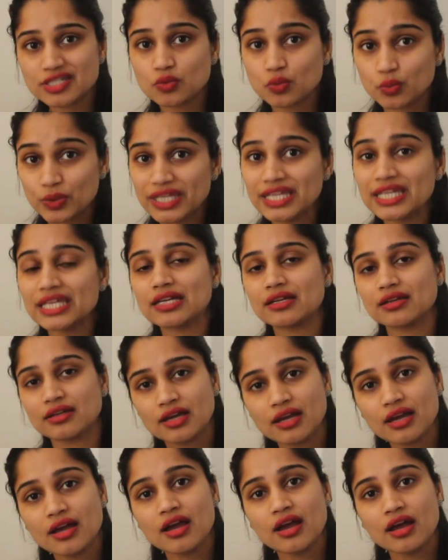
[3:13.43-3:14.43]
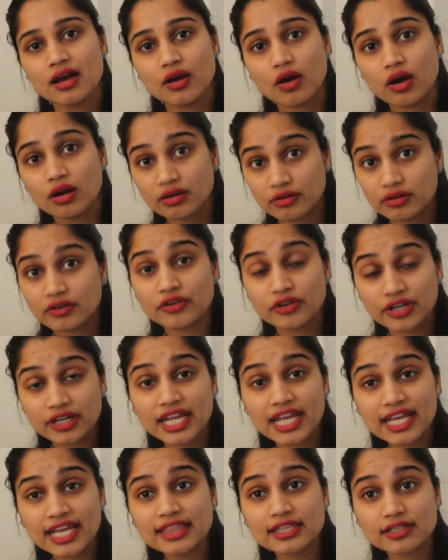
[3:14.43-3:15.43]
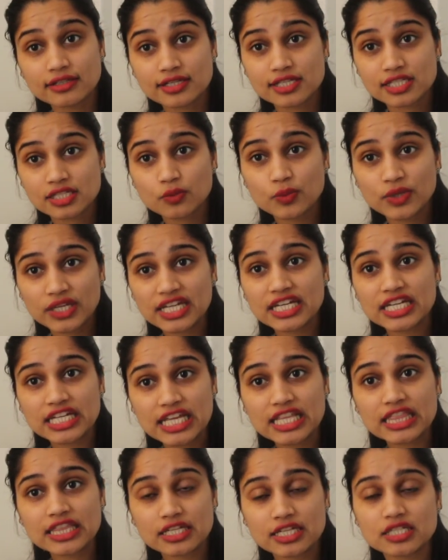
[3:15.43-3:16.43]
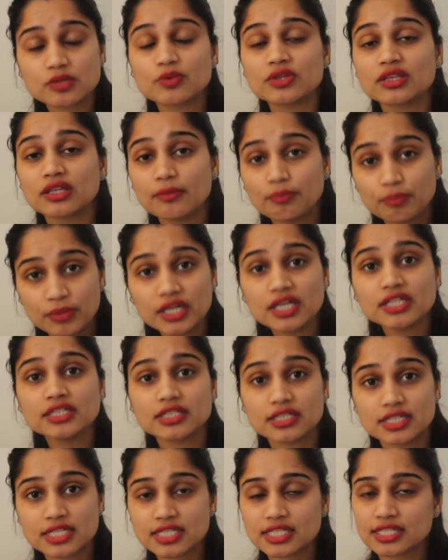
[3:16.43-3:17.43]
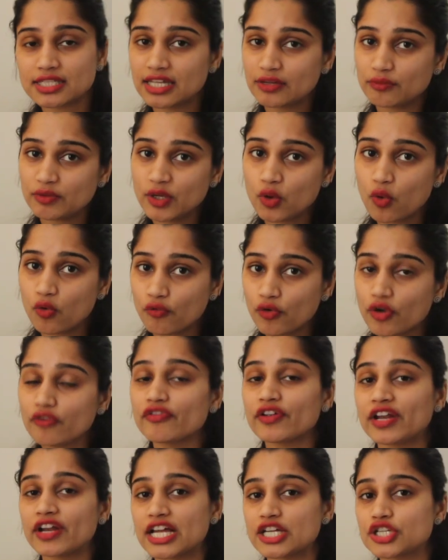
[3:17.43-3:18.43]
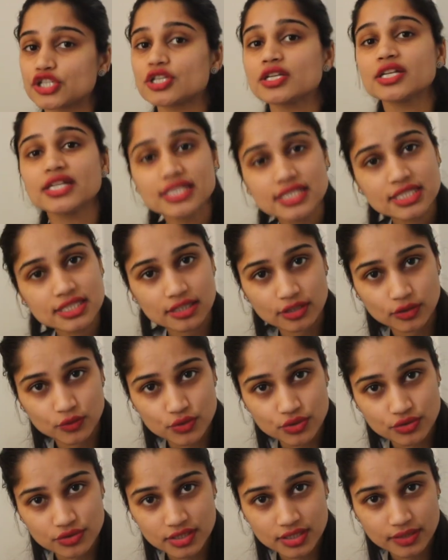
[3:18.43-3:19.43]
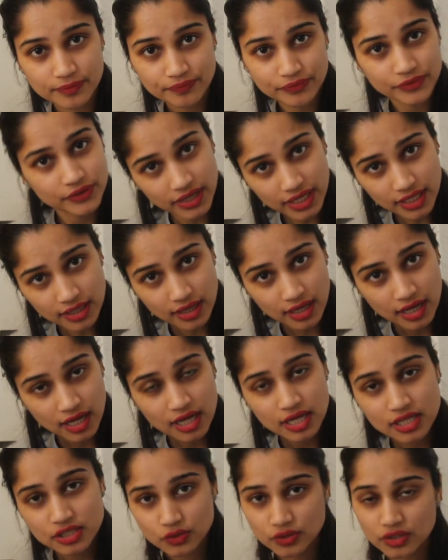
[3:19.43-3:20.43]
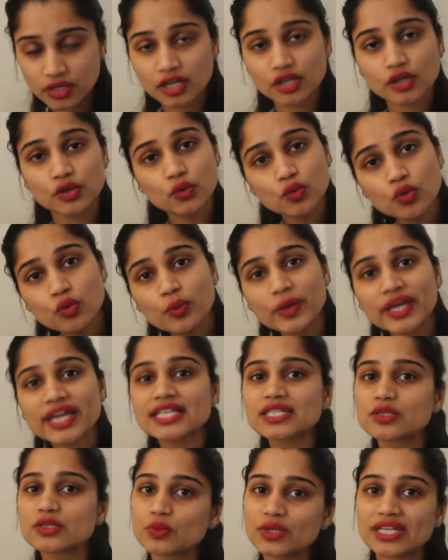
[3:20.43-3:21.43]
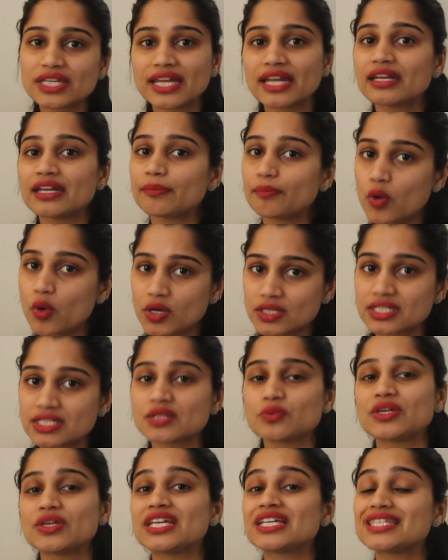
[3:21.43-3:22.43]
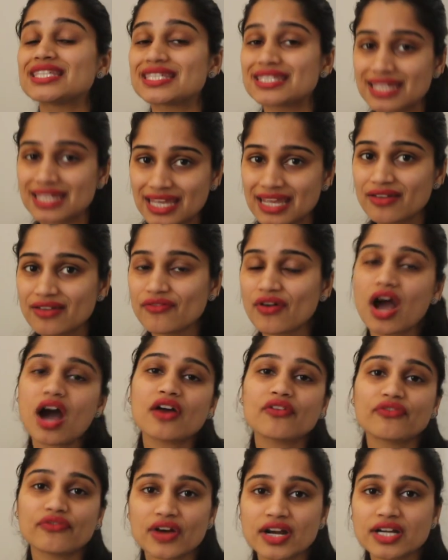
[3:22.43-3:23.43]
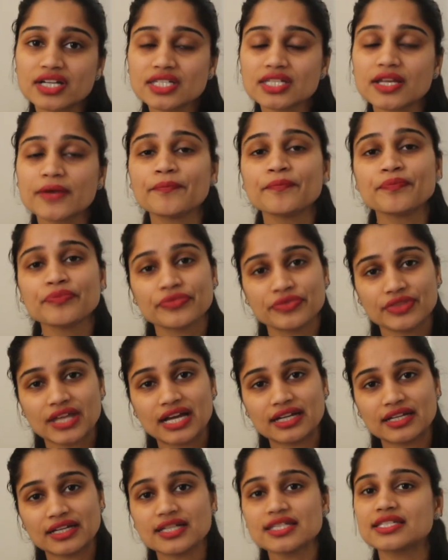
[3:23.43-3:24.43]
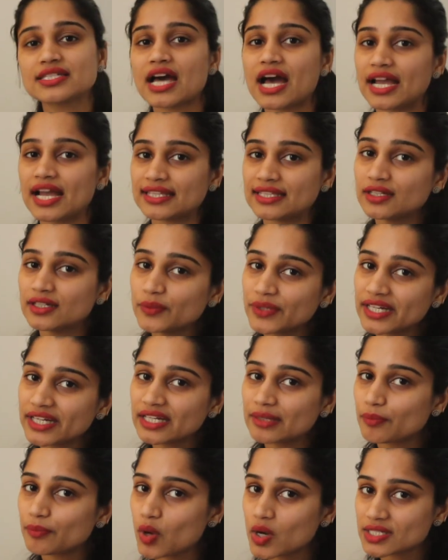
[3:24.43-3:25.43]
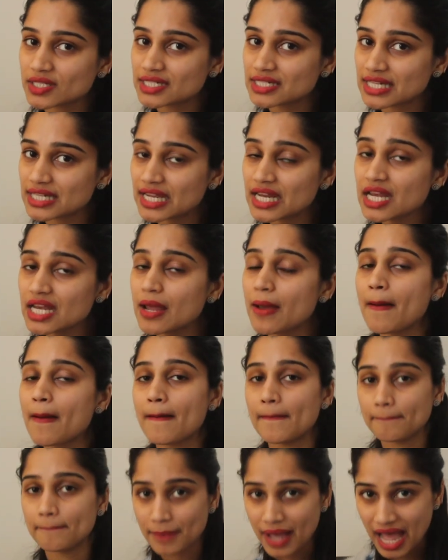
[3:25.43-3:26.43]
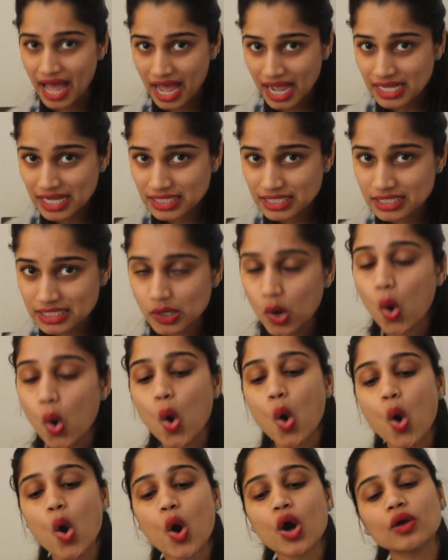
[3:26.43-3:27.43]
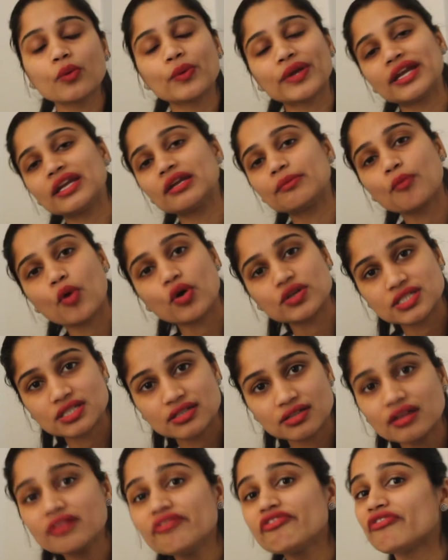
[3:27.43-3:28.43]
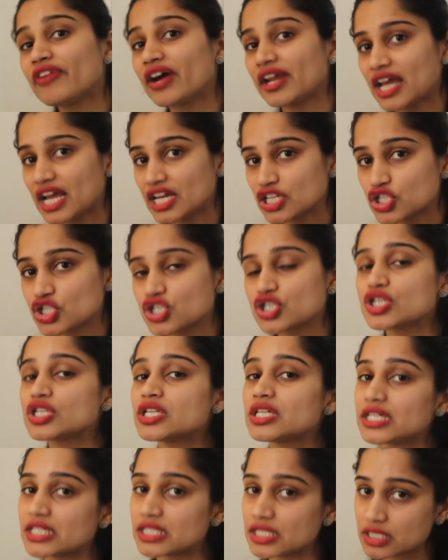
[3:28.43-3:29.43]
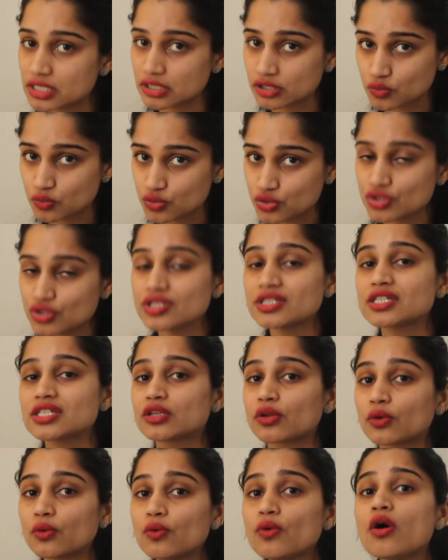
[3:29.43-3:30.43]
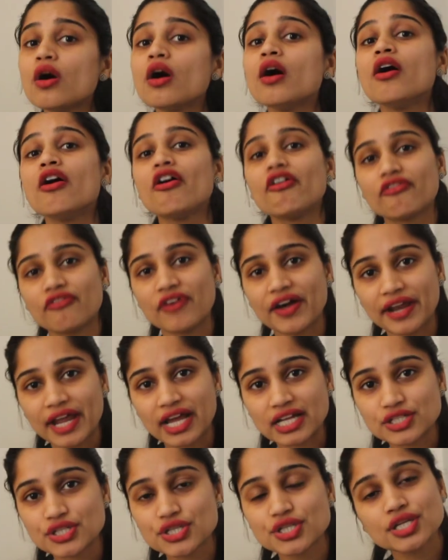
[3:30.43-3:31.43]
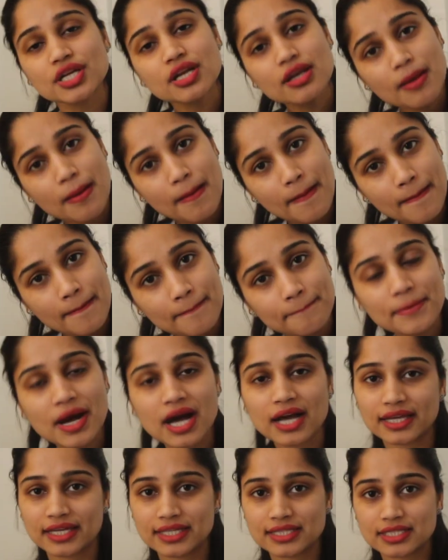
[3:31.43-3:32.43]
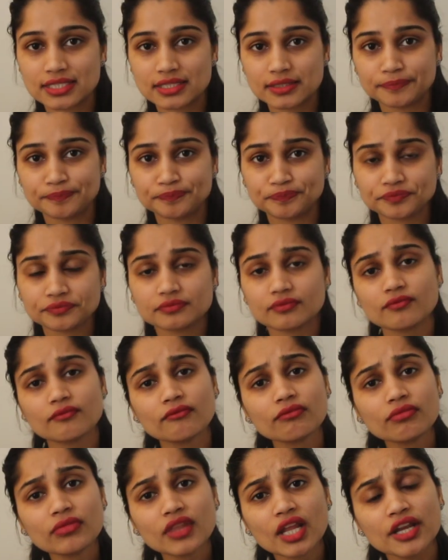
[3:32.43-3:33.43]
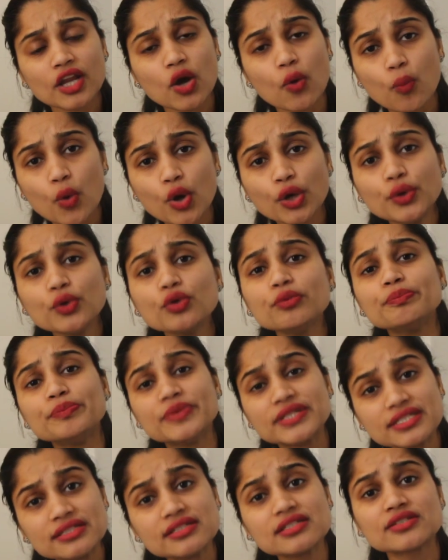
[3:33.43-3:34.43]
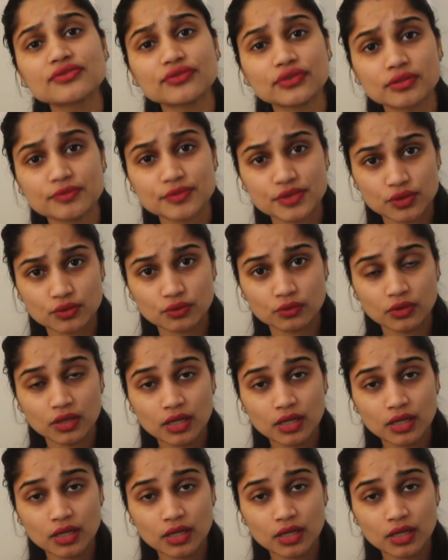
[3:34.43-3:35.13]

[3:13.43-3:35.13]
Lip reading: We take the risk, we can take the risk, we can bear the risk, then we go for financial institutions, right? So there are two ways we can deposit, we can save our funds. That is, either we can deposit in banks or we can deposit in financial institutions through financial markets. Now, what do business firms do?